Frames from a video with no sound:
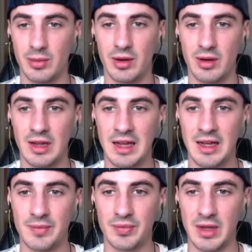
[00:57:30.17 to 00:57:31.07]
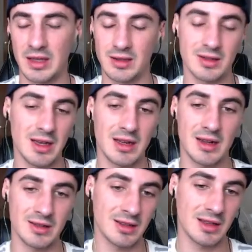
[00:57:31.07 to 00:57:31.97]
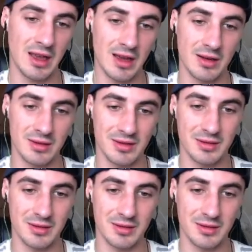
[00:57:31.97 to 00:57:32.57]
but as I said, he doesn't care.